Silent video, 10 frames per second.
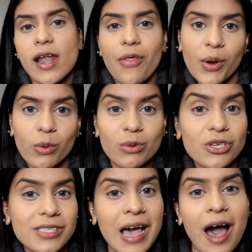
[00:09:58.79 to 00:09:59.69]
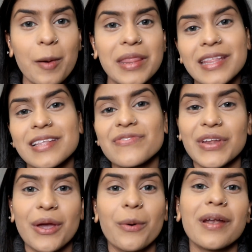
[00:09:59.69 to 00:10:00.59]
another one would just come and then this
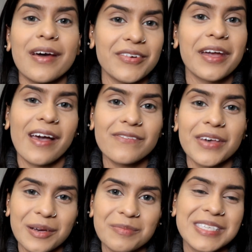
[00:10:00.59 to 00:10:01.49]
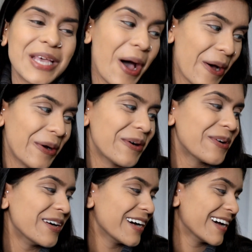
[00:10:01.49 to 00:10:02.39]
video would never get filmed.
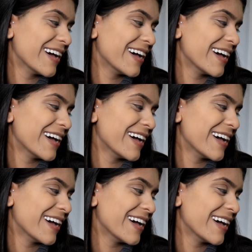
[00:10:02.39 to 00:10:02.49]
So